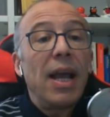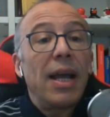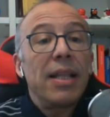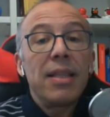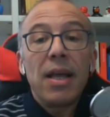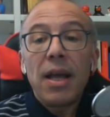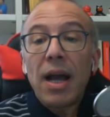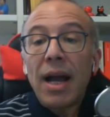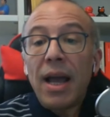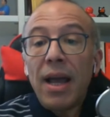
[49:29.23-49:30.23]
And
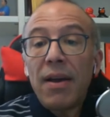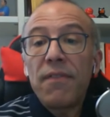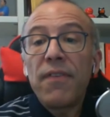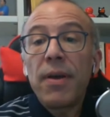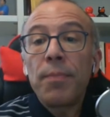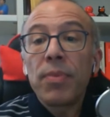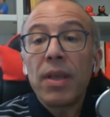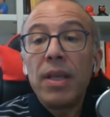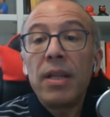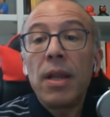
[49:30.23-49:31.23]
I have
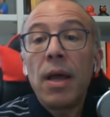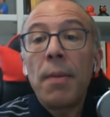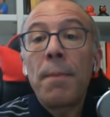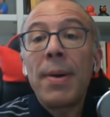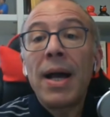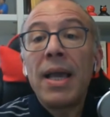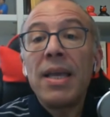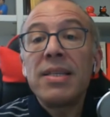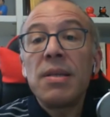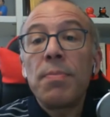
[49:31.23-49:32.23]
in
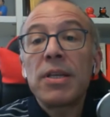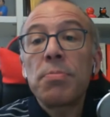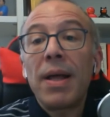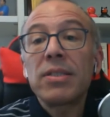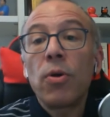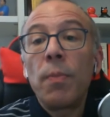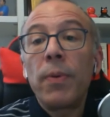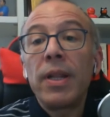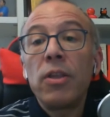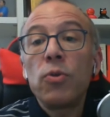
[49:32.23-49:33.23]
my C++
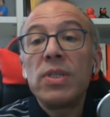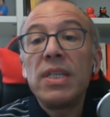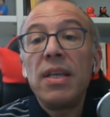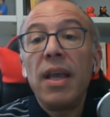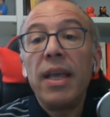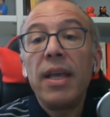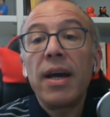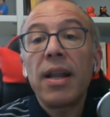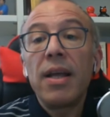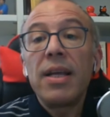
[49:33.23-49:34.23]
component, you see
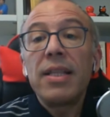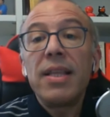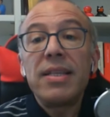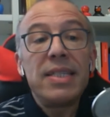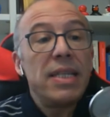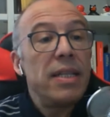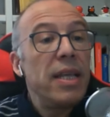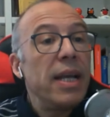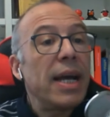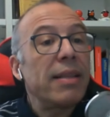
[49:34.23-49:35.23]
here the
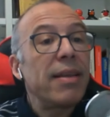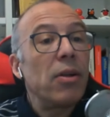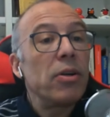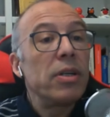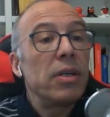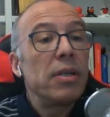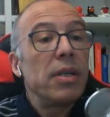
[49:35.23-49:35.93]
CD catalog.